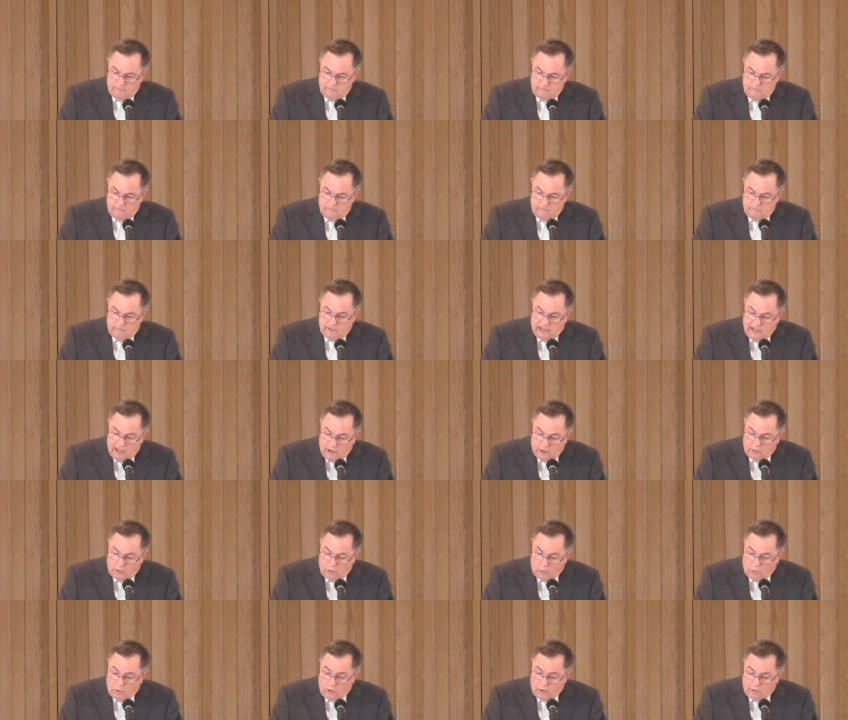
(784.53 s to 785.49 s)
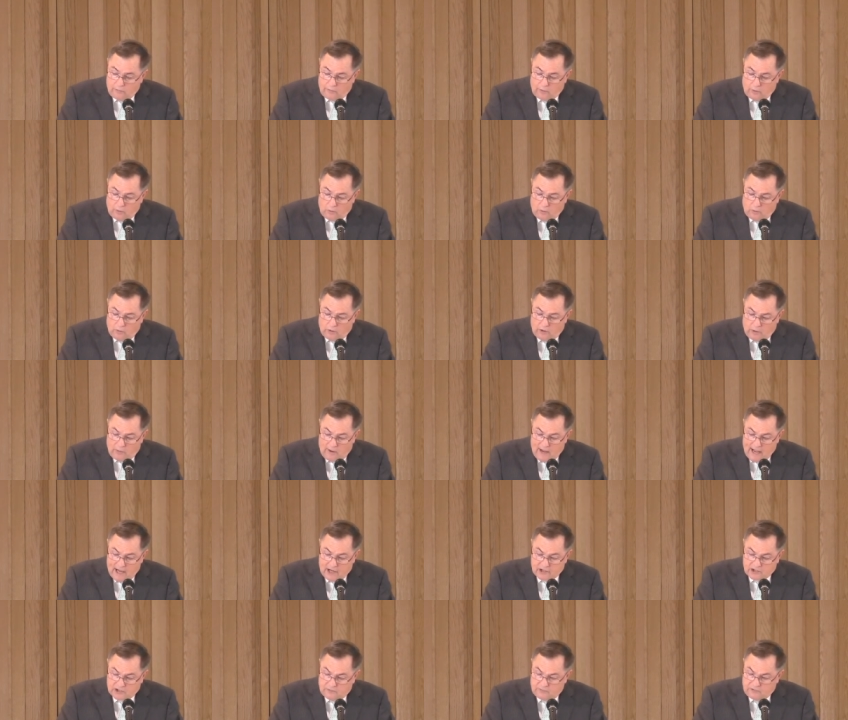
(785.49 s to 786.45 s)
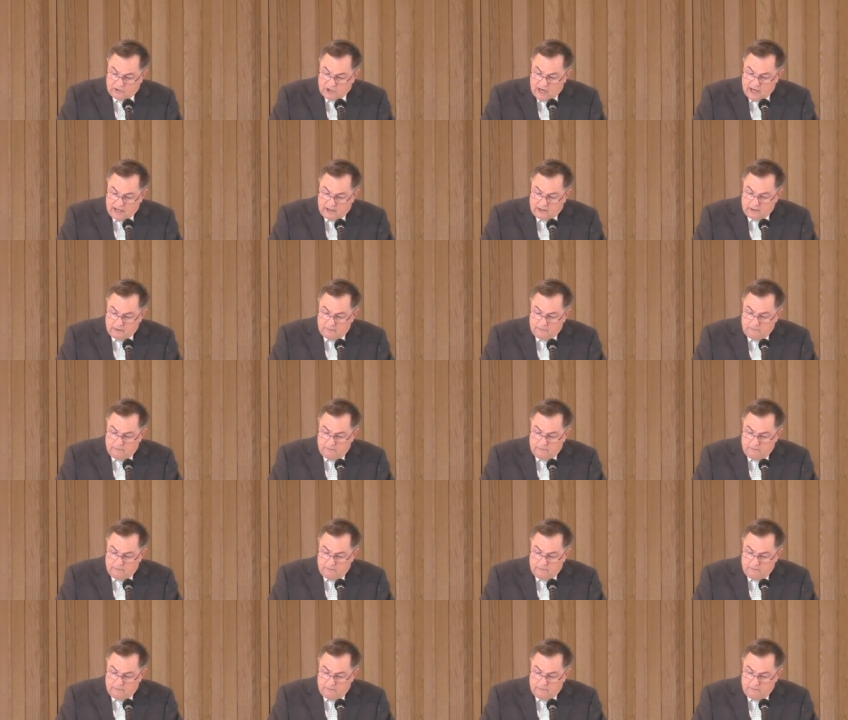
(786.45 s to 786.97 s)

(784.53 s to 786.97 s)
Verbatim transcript: But hear the word of the Lord, O house of Jacob.